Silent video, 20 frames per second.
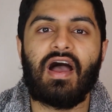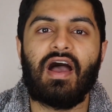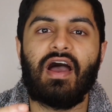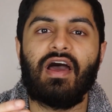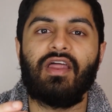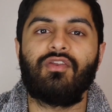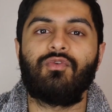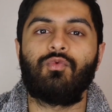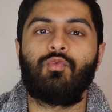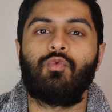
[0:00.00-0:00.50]

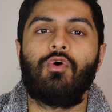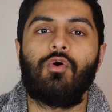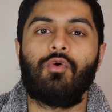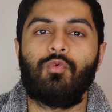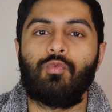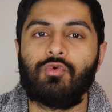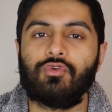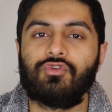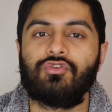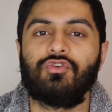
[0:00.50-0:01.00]
and
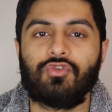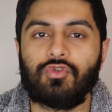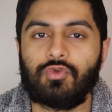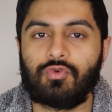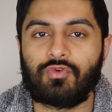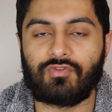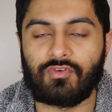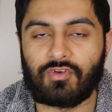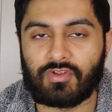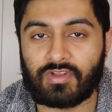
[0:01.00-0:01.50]
what would you
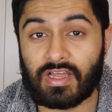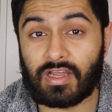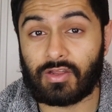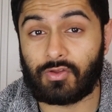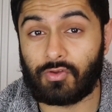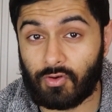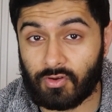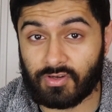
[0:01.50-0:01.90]
do with Lukaku.